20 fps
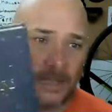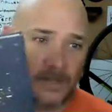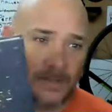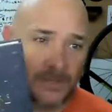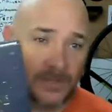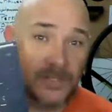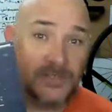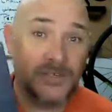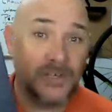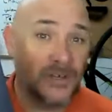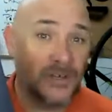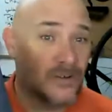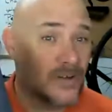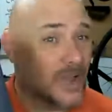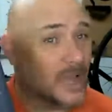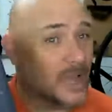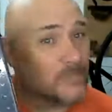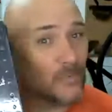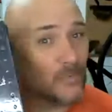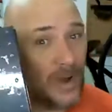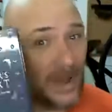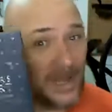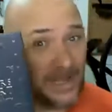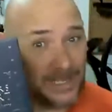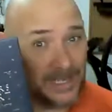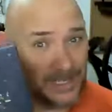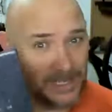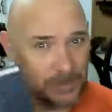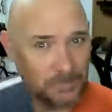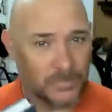This year, I'm
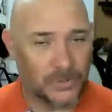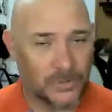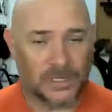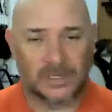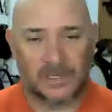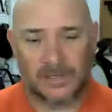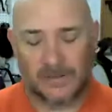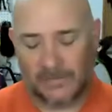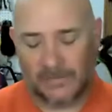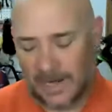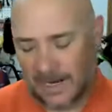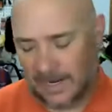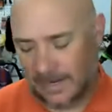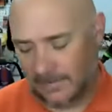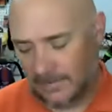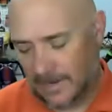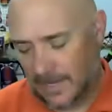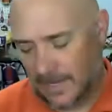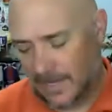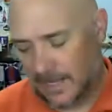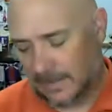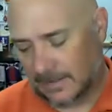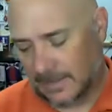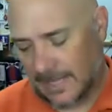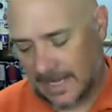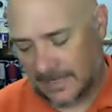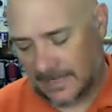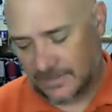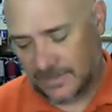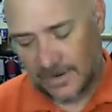writing in the book, right?
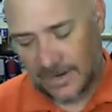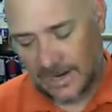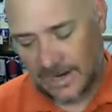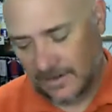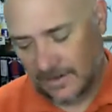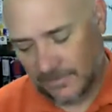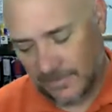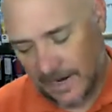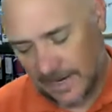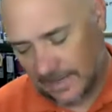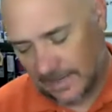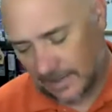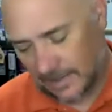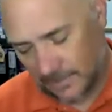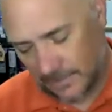Last year, I didn't write in the